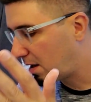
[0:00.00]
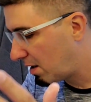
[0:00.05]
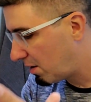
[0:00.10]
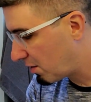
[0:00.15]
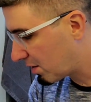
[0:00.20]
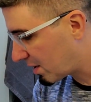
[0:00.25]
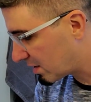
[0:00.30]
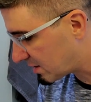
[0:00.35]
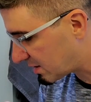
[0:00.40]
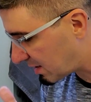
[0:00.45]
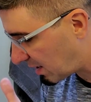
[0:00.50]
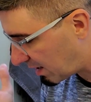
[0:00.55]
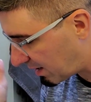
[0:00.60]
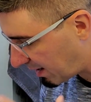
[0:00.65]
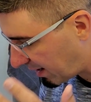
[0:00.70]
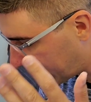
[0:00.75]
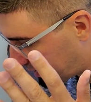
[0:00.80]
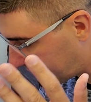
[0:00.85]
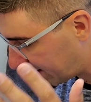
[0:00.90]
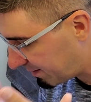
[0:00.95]
here you can
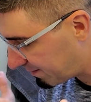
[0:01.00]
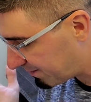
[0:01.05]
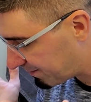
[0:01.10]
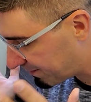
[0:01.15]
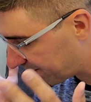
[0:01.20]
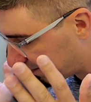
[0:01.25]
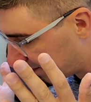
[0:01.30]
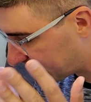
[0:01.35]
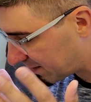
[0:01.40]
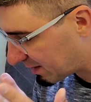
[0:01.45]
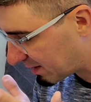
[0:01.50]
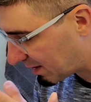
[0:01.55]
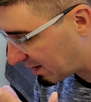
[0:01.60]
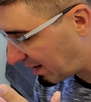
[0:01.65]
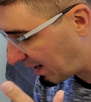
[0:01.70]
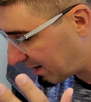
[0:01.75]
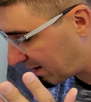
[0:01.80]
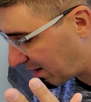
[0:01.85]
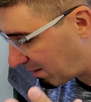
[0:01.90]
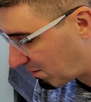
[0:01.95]
start like
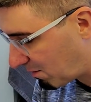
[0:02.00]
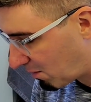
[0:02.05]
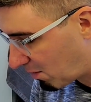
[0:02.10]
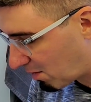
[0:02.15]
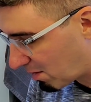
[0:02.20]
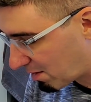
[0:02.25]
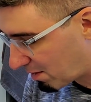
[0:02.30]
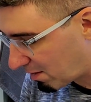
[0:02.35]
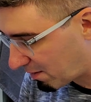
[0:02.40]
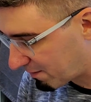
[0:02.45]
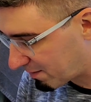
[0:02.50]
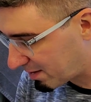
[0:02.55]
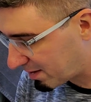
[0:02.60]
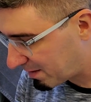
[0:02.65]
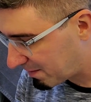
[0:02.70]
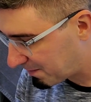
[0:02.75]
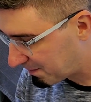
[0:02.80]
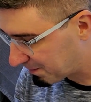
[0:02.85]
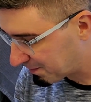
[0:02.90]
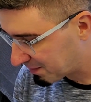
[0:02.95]
getting more of
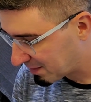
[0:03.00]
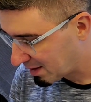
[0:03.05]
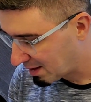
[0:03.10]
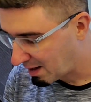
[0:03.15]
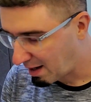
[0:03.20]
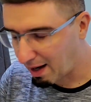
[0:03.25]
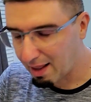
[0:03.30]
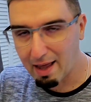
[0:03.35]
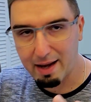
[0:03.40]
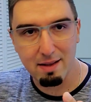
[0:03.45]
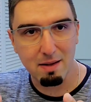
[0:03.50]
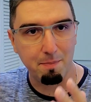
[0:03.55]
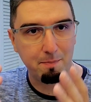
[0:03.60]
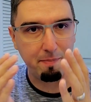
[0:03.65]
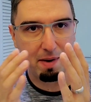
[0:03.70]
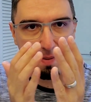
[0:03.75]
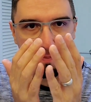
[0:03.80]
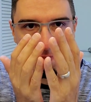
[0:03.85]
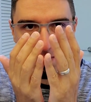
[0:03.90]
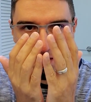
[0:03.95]
the, I like the
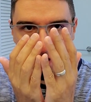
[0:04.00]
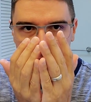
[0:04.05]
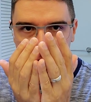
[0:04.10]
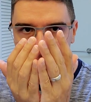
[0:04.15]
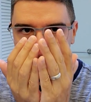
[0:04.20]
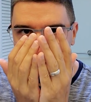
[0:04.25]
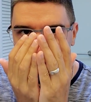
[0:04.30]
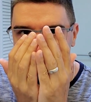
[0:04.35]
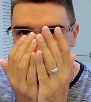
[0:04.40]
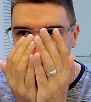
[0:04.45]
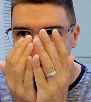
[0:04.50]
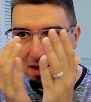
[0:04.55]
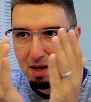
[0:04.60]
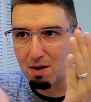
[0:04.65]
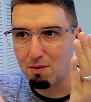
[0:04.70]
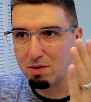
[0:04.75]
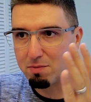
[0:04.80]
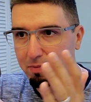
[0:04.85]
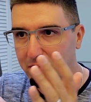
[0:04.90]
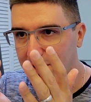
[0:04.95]
pepper,
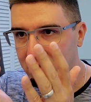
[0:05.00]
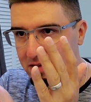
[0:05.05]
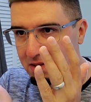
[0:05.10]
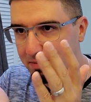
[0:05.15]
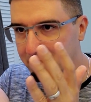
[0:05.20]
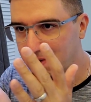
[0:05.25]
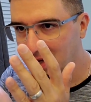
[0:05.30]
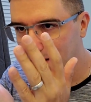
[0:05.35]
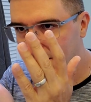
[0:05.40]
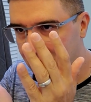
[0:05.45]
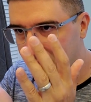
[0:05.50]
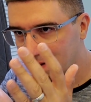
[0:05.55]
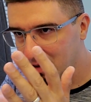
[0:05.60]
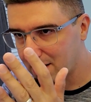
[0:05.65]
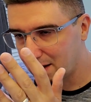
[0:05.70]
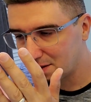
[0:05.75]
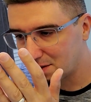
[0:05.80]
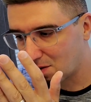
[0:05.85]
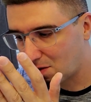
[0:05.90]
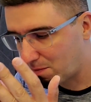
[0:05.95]
how it brings up
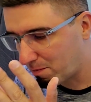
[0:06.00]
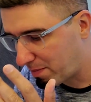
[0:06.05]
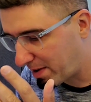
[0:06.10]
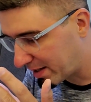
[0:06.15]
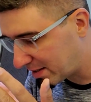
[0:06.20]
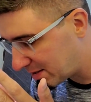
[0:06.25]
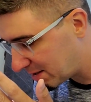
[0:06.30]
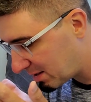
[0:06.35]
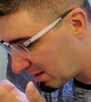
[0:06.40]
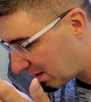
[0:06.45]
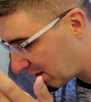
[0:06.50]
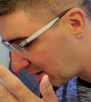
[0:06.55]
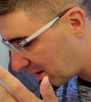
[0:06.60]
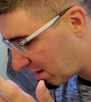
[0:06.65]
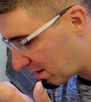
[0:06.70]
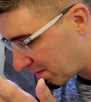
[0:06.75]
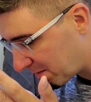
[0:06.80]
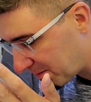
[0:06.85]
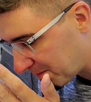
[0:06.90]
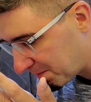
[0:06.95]
that nice complexity
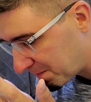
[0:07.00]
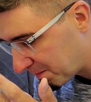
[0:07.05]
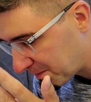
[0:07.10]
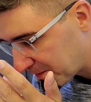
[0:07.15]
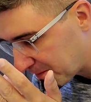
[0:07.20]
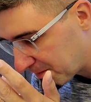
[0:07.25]
here.